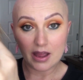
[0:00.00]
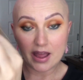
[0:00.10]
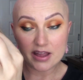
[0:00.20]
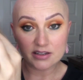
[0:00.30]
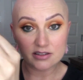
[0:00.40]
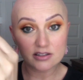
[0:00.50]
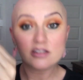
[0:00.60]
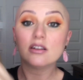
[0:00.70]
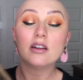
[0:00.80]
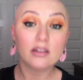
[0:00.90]

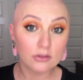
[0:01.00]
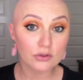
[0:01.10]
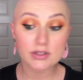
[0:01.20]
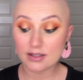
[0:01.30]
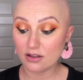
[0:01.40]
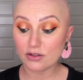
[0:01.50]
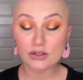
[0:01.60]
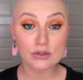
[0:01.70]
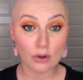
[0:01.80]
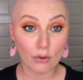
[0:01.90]
and looks
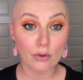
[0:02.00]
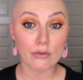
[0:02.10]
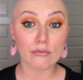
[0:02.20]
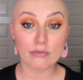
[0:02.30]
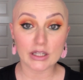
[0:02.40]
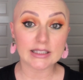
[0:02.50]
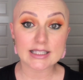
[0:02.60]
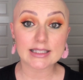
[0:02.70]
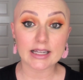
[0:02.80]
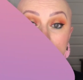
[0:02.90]
so
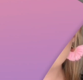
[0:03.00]
realistic.